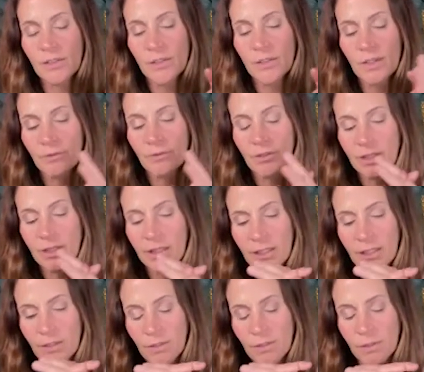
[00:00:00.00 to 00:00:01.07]

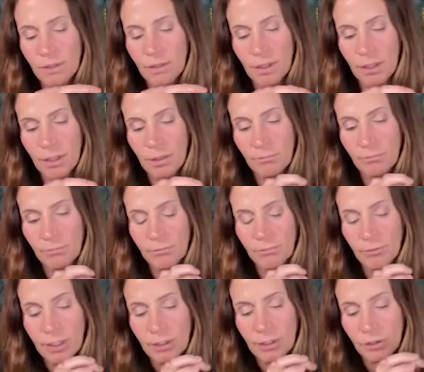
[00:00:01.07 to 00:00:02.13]
70s
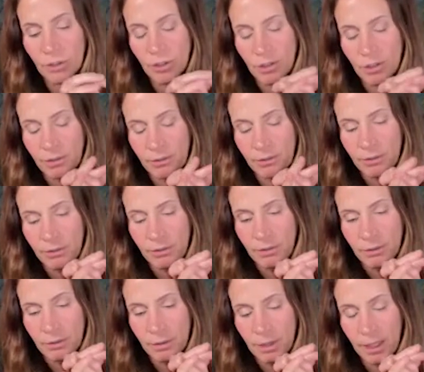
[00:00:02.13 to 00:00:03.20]
French
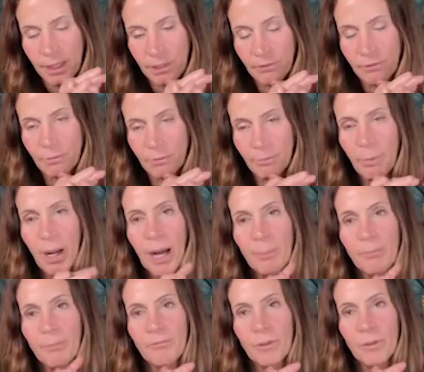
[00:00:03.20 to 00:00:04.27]
kind of pop
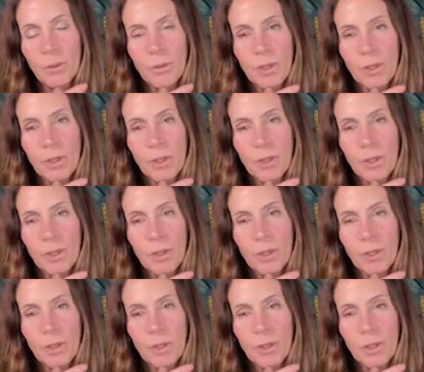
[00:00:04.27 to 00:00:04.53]
folk